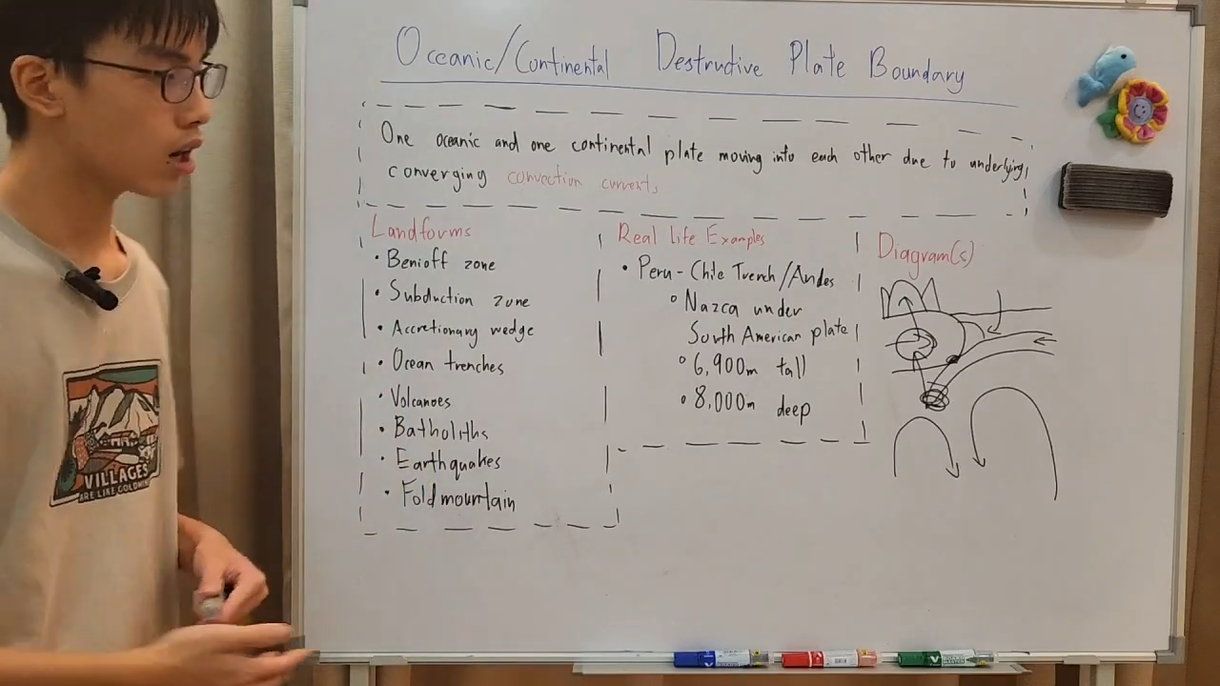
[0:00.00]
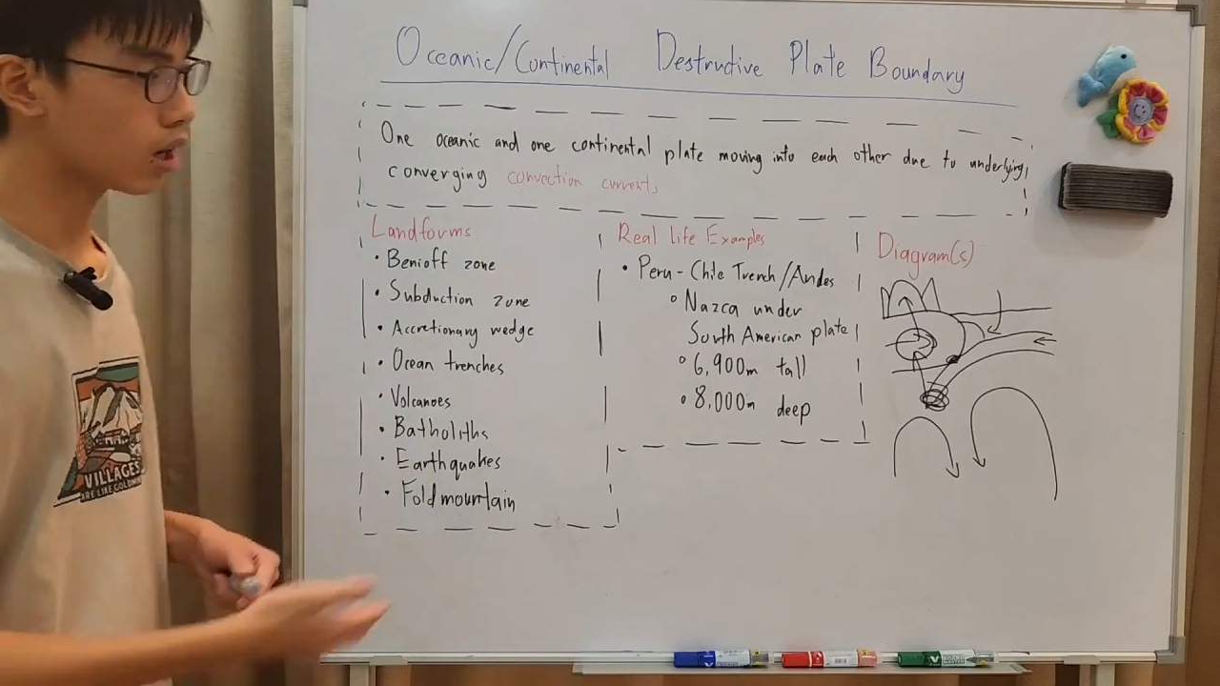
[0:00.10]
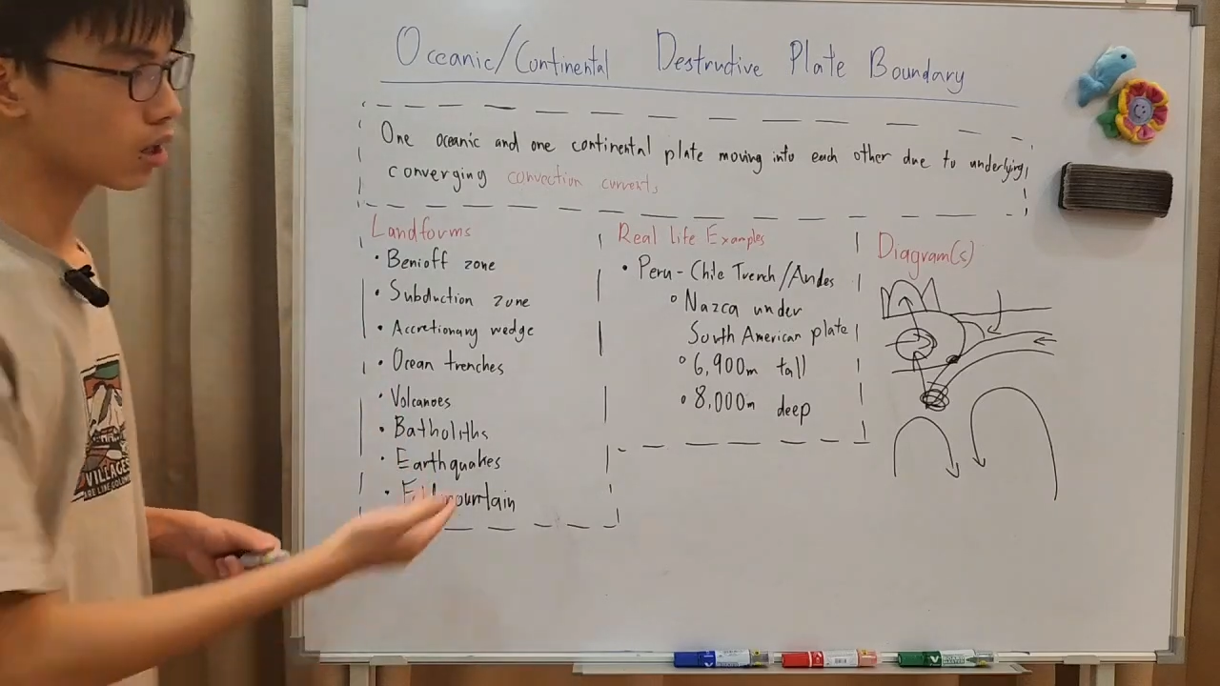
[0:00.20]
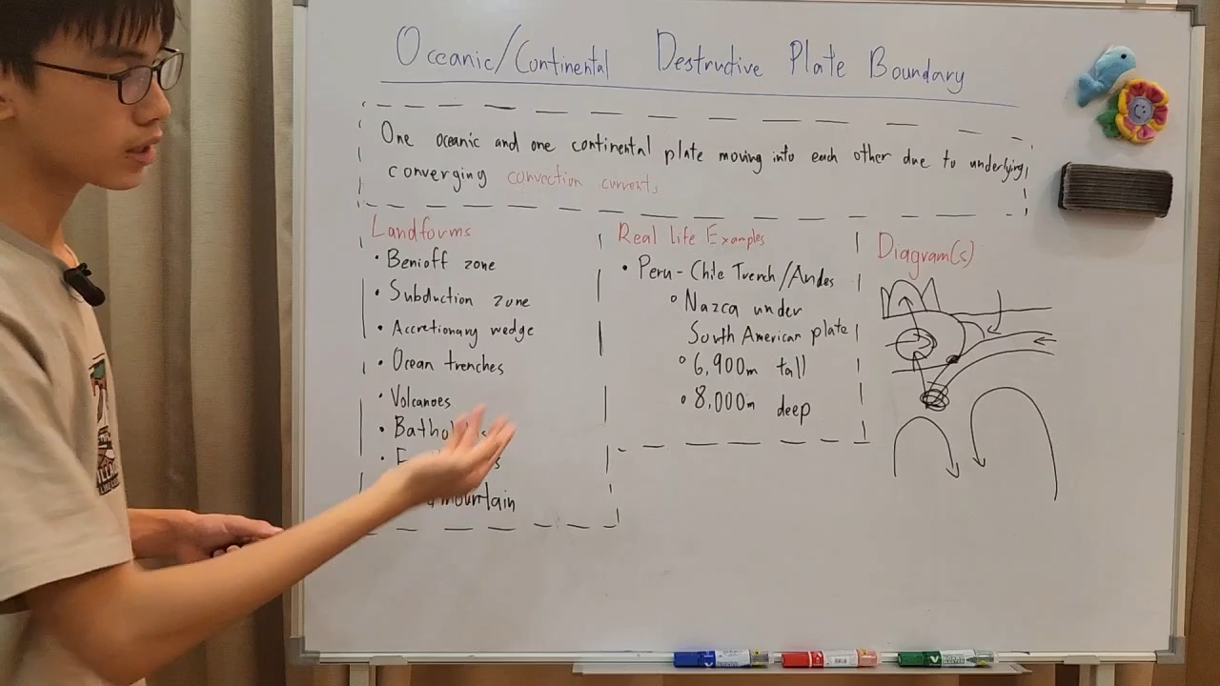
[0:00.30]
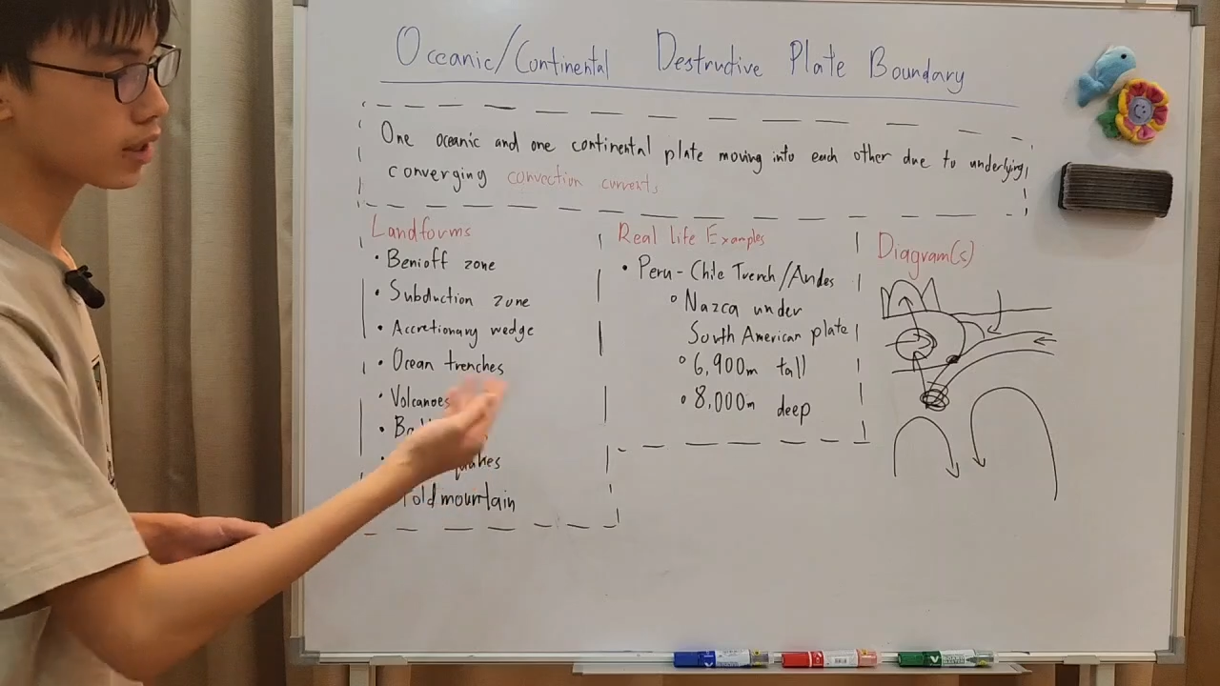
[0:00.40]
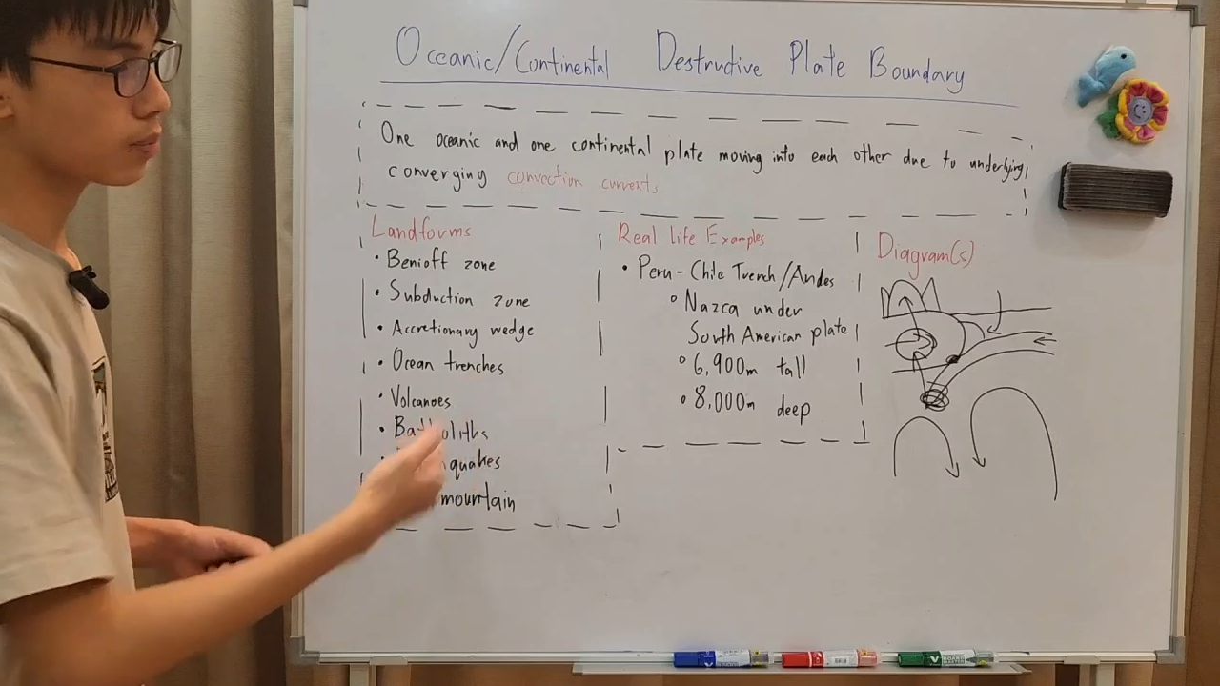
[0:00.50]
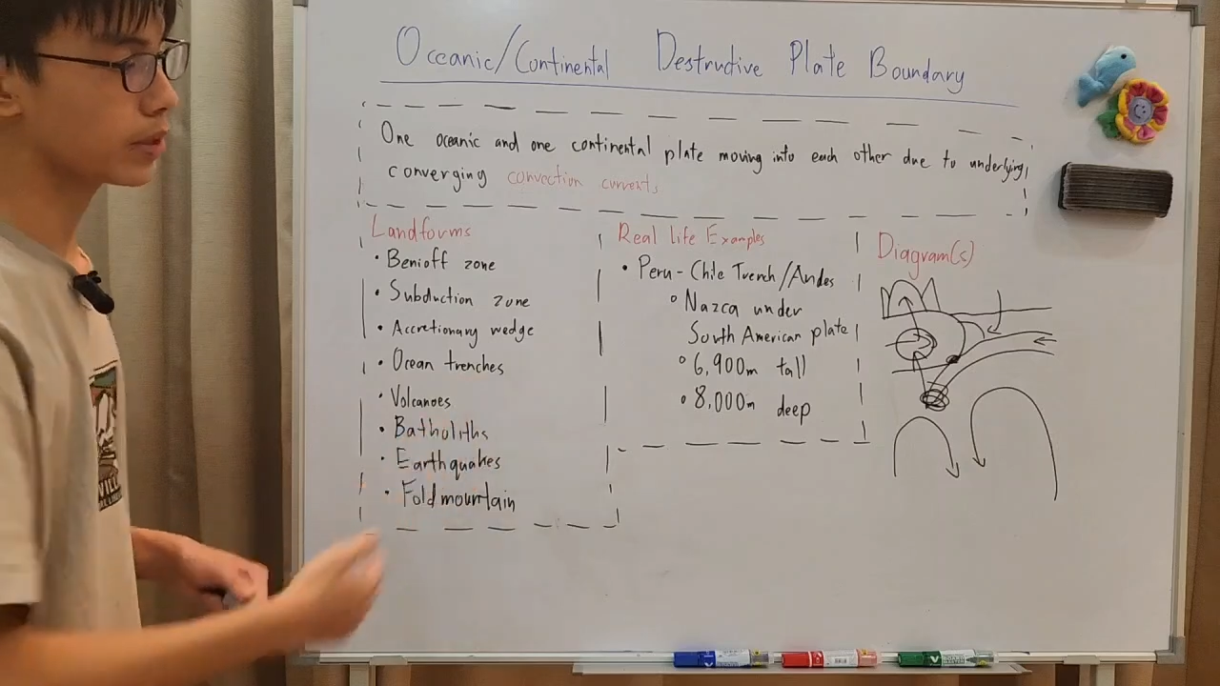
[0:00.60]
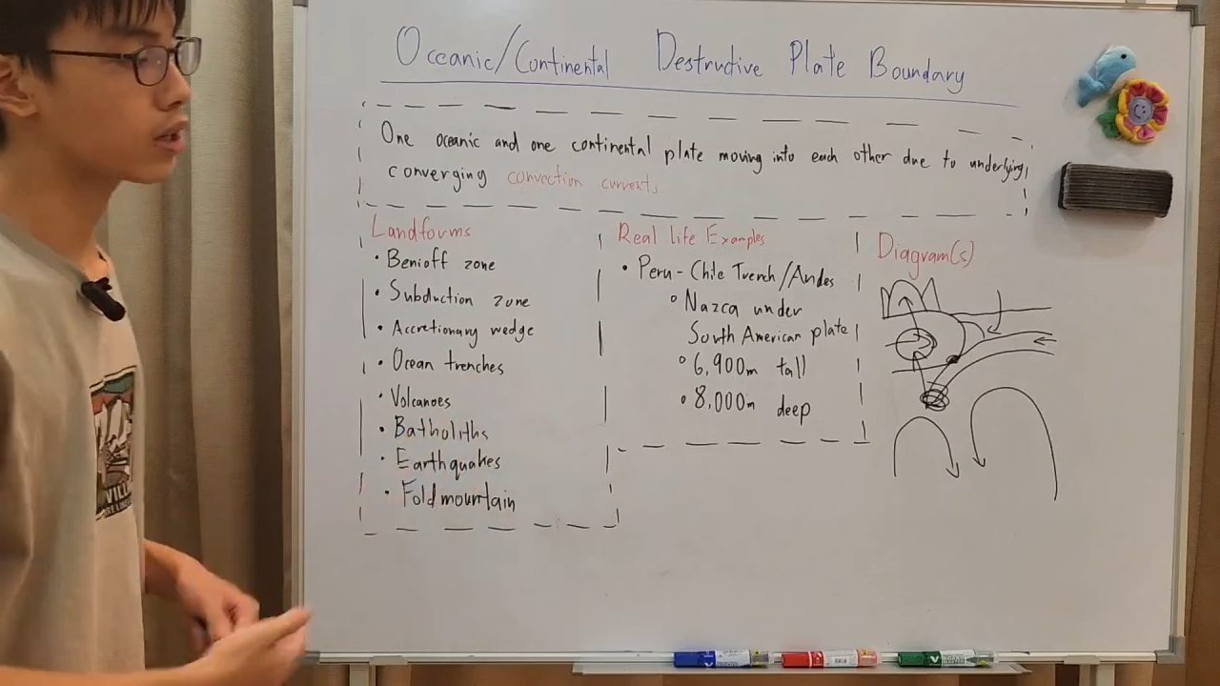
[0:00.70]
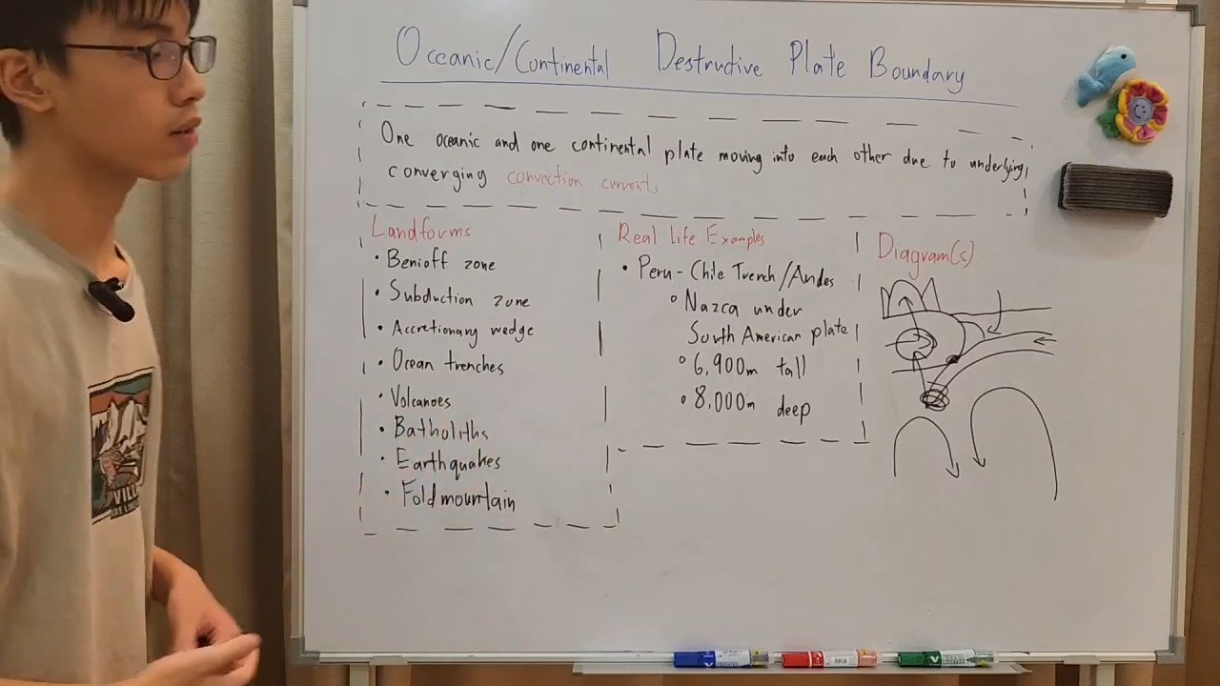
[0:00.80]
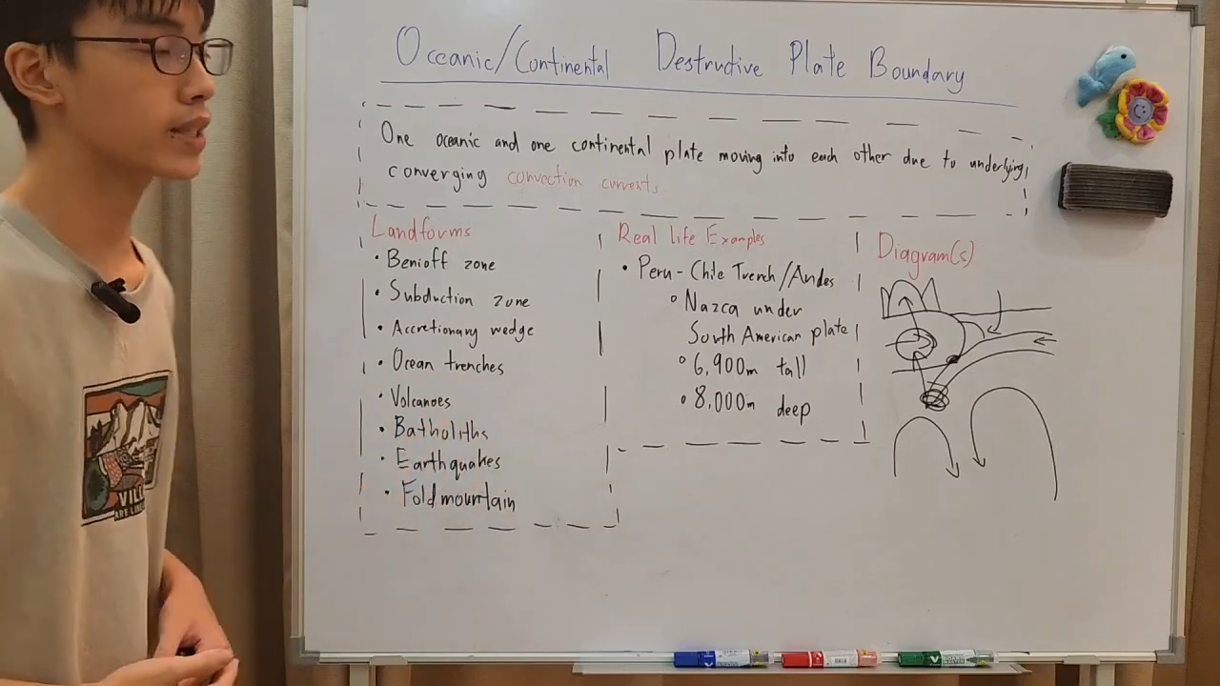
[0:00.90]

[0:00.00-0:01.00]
than the peak